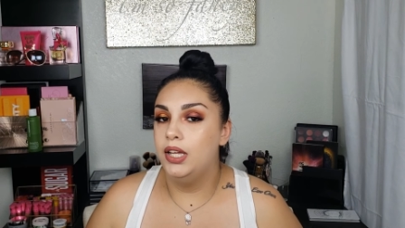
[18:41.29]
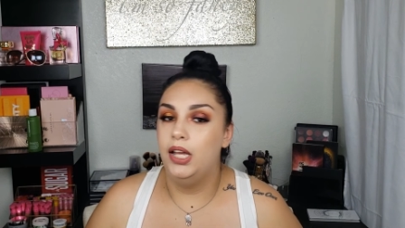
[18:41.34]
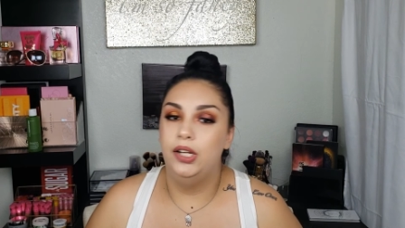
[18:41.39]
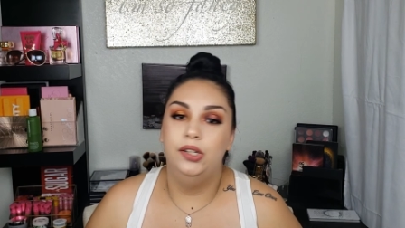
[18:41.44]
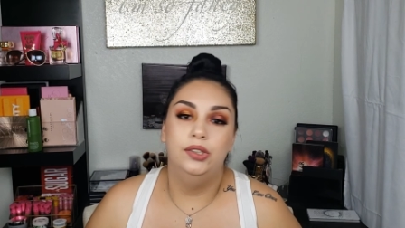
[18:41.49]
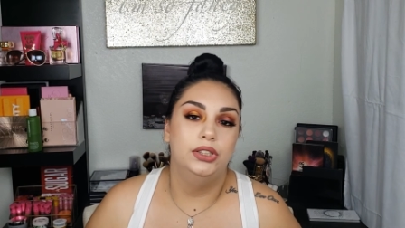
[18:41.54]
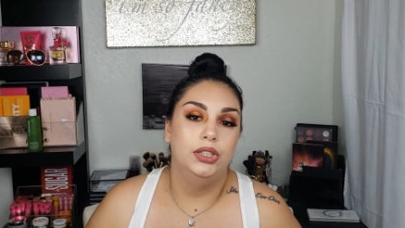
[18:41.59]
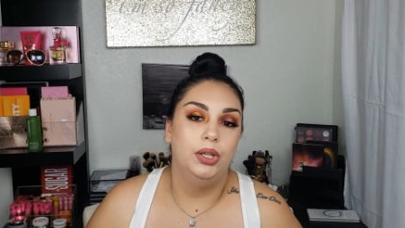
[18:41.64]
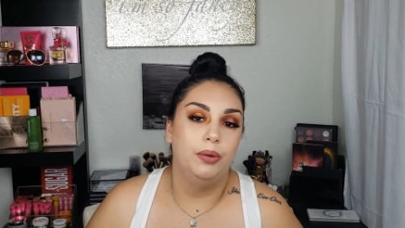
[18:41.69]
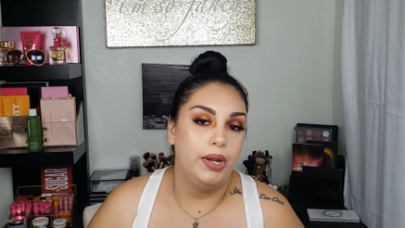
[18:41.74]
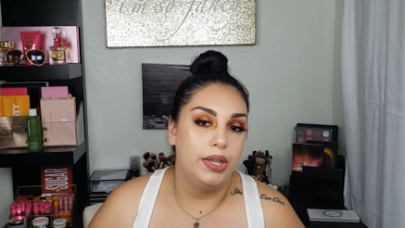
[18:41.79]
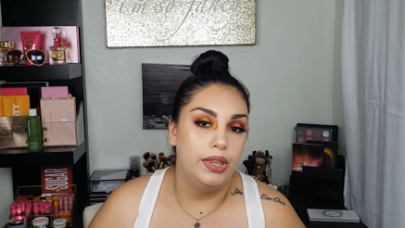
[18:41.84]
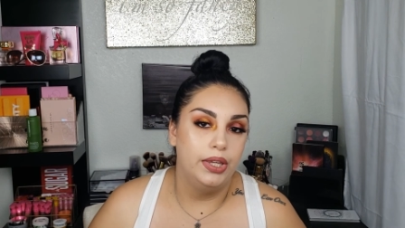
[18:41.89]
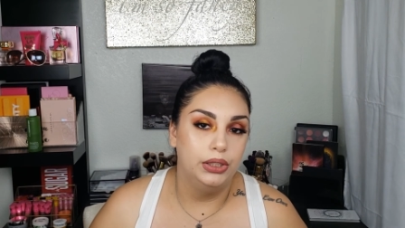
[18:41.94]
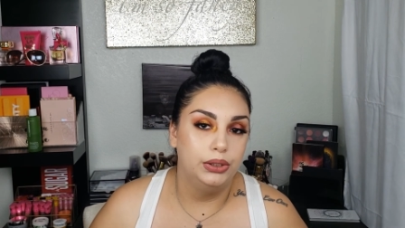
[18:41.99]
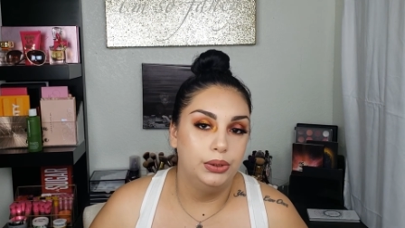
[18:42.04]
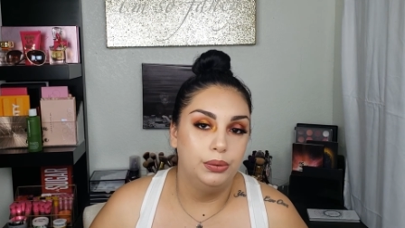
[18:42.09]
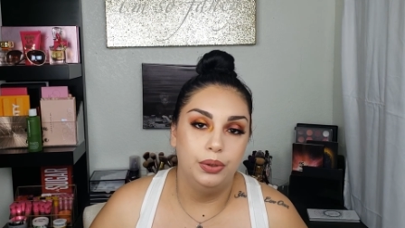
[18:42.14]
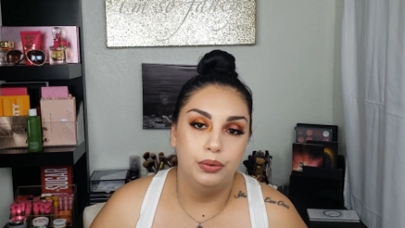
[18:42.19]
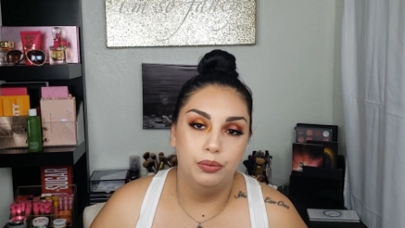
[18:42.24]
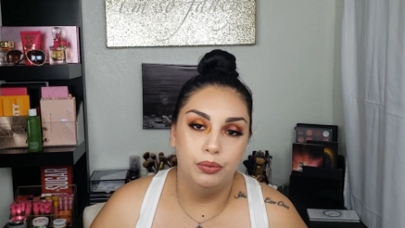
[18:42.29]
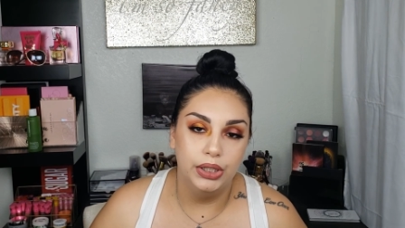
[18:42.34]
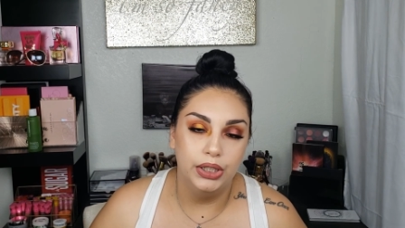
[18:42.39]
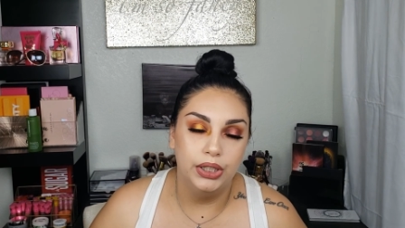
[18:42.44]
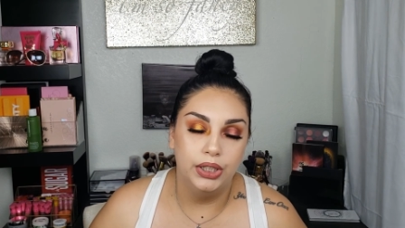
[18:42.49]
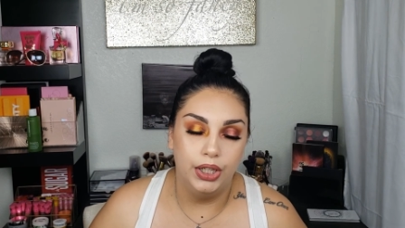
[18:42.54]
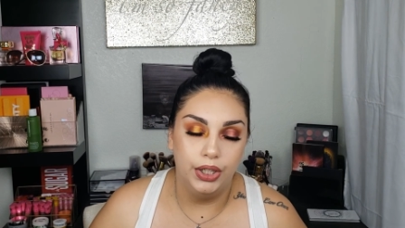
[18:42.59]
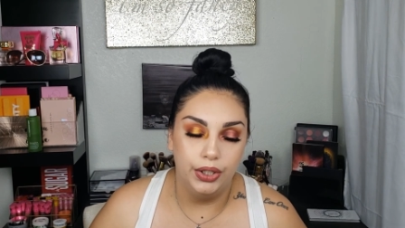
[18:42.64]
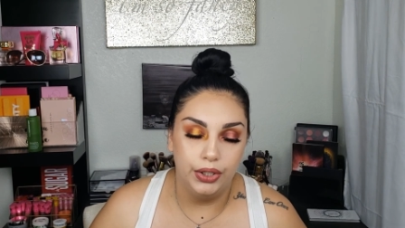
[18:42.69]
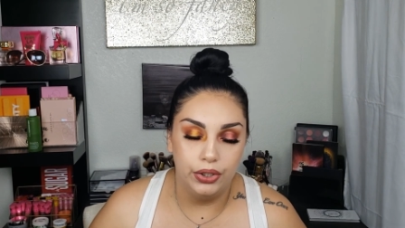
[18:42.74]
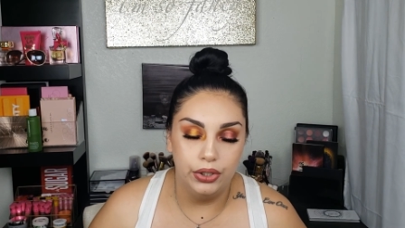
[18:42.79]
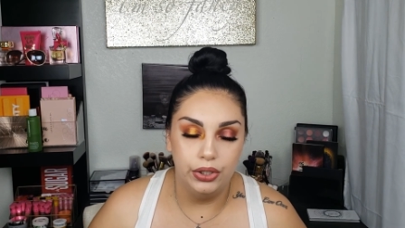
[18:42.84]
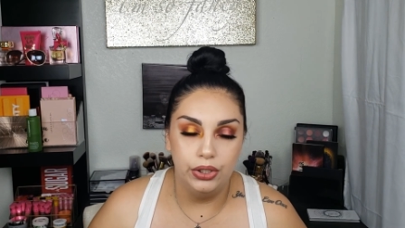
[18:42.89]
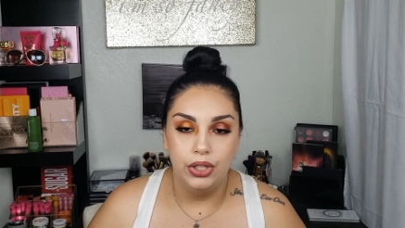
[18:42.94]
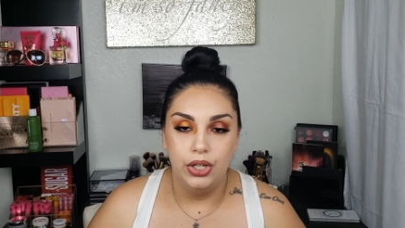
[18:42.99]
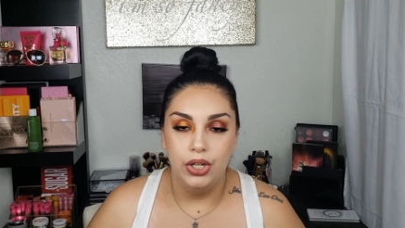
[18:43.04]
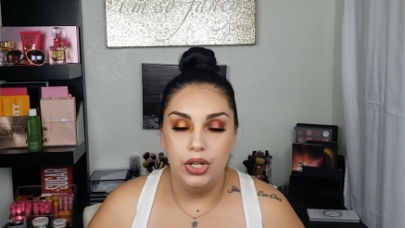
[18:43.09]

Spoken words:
I don't see why this one wouldn't either.